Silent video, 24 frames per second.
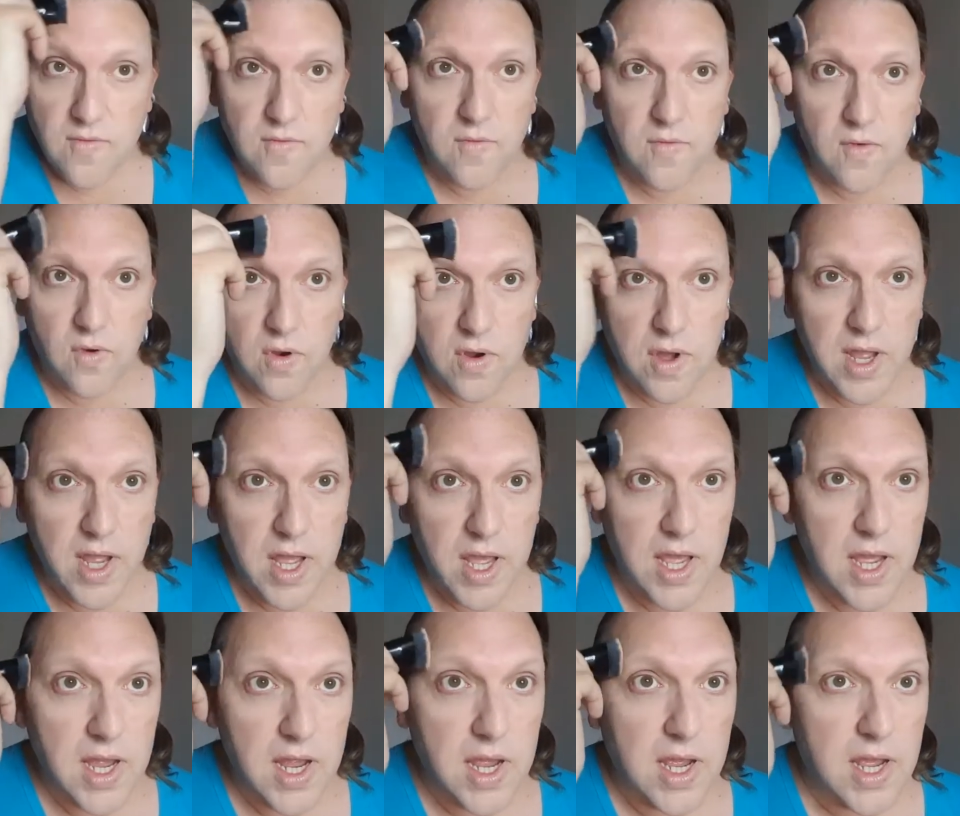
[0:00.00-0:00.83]

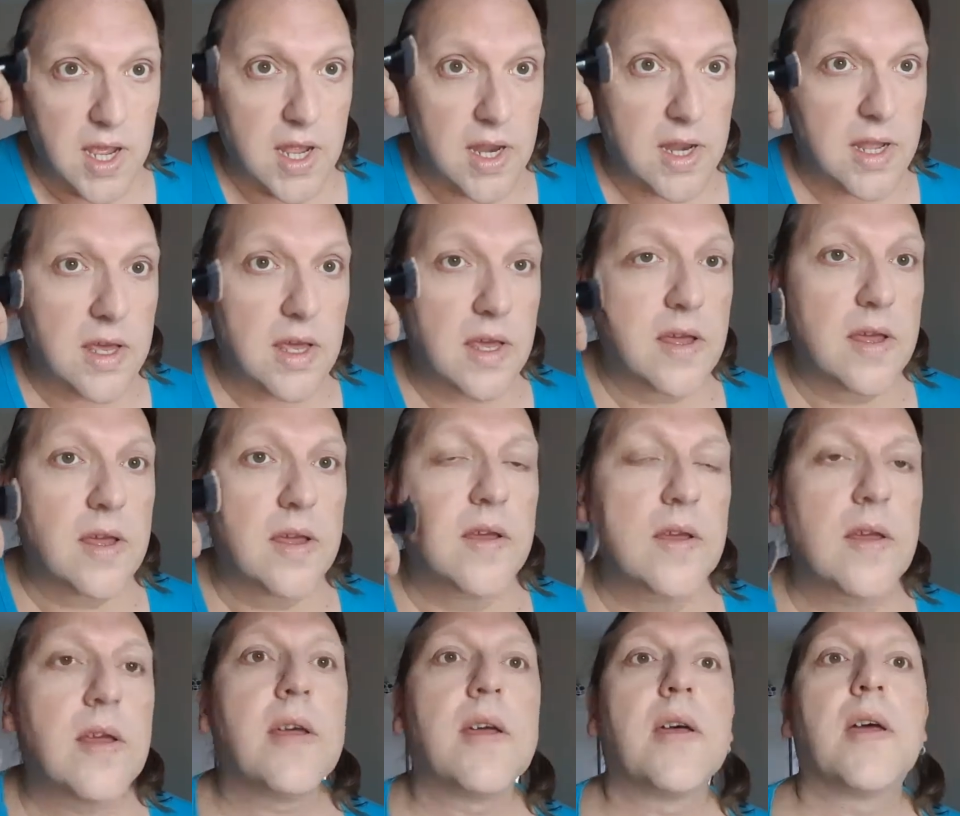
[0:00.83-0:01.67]
forehead,
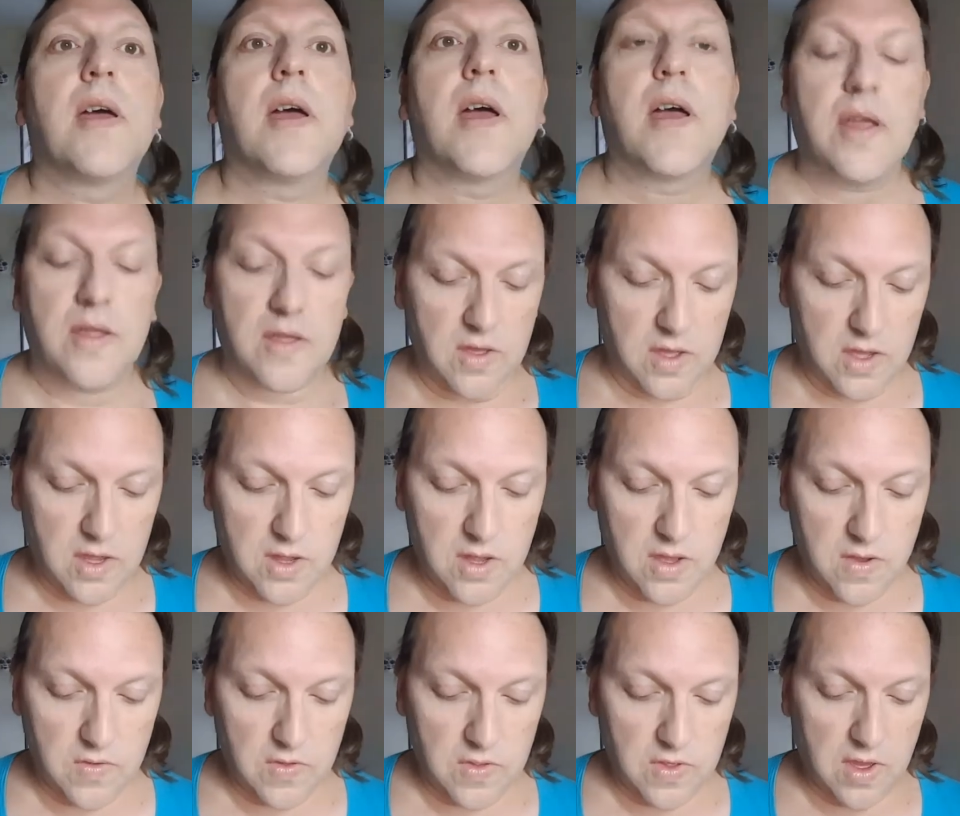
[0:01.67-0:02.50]
and you can
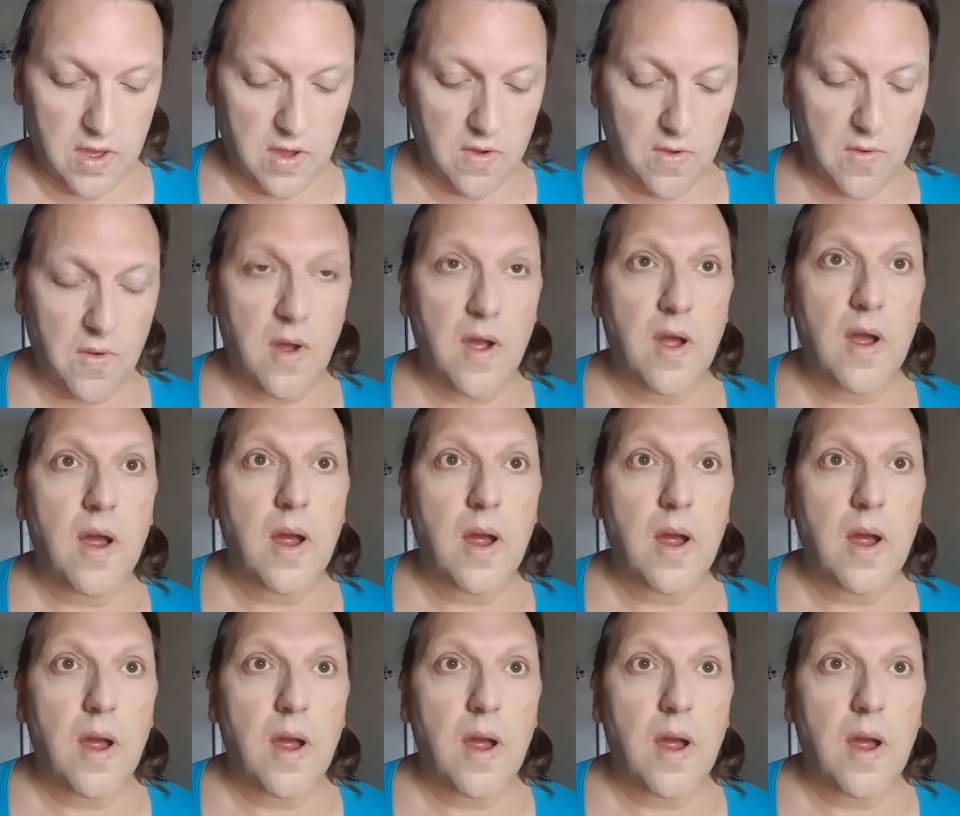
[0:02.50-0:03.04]
also